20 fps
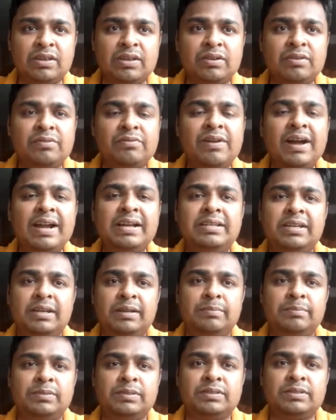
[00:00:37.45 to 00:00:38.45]
Find the
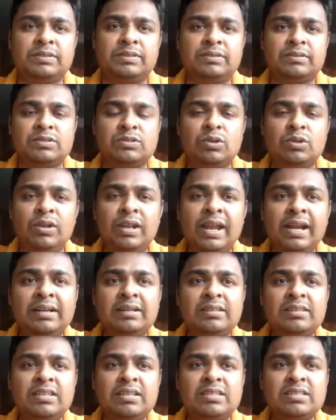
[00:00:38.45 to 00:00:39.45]
numbers. So let
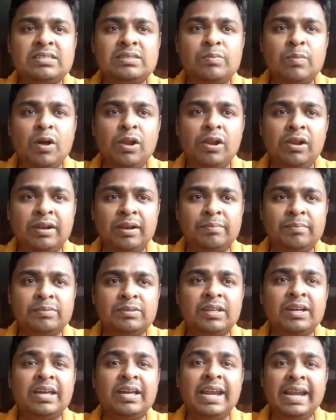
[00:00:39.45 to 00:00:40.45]

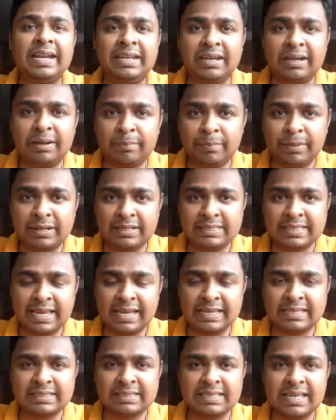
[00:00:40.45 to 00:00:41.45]
the greater number is
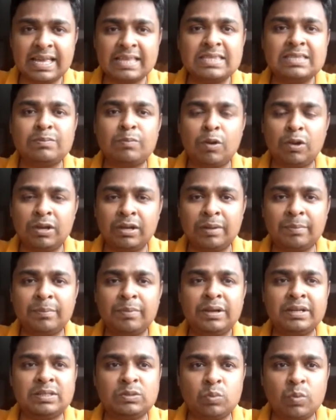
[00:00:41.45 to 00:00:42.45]
x and smaller
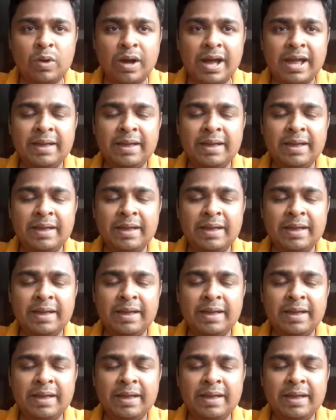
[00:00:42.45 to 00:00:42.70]
number is y.